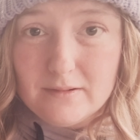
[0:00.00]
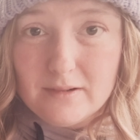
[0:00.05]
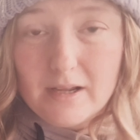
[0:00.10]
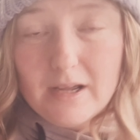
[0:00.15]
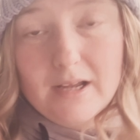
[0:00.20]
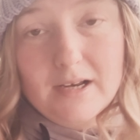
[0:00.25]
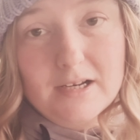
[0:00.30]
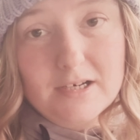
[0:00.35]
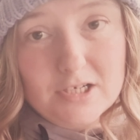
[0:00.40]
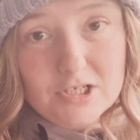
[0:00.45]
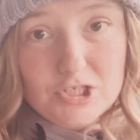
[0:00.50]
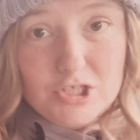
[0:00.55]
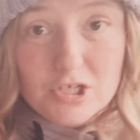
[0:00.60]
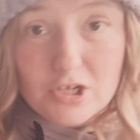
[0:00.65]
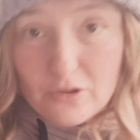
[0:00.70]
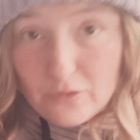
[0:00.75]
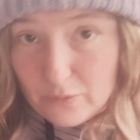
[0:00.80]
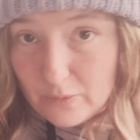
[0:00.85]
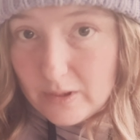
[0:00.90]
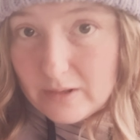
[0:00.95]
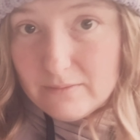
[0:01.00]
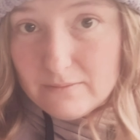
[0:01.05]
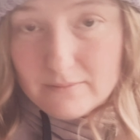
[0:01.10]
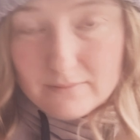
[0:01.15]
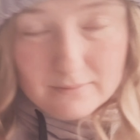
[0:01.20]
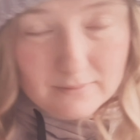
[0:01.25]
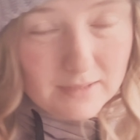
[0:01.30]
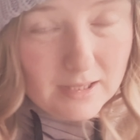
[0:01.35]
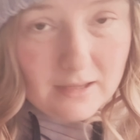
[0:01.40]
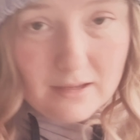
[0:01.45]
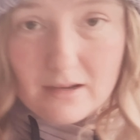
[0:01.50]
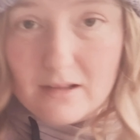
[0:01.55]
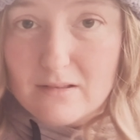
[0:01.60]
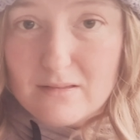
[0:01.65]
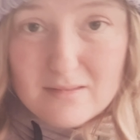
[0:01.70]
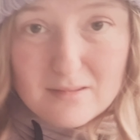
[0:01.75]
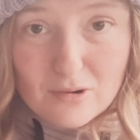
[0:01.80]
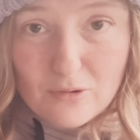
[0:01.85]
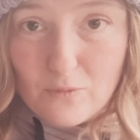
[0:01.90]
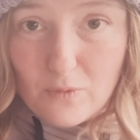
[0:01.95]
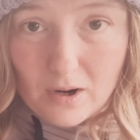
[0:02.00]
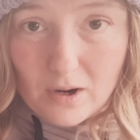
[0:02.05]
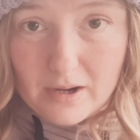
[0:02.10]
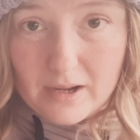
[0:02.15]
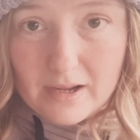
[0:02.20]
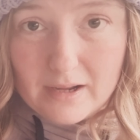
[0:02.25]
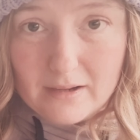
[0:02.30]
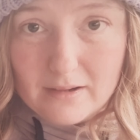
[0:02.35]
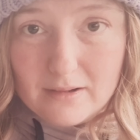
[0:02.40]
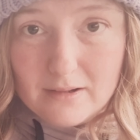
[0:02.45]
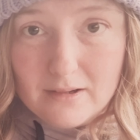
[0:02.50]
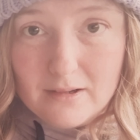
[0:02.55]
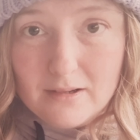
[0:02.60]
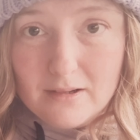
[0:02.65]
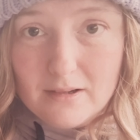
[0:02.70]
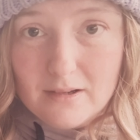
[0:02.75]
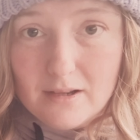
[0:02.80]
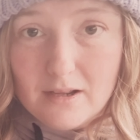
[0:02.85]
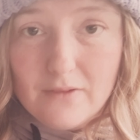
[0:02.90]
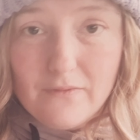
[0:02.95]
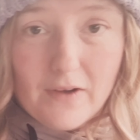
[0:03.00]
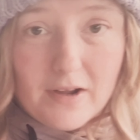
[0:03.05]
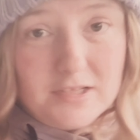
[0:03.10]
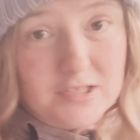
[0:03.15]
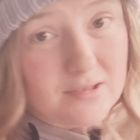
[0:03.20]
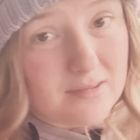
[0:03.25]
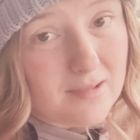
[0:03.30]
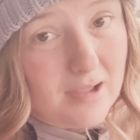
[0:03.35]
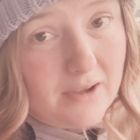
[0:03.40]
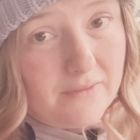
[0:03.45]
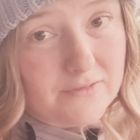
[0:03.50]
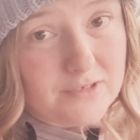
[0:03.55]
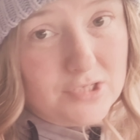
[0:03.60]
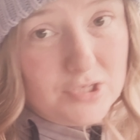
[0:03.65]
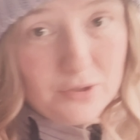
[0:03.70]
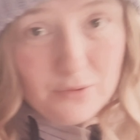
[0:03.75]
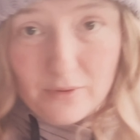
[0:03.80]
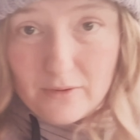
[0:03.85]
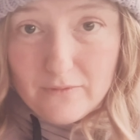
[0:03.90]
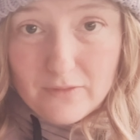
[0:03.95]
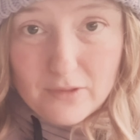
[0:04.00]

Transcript: in addition to the one, and it's still working, if I just have 2 of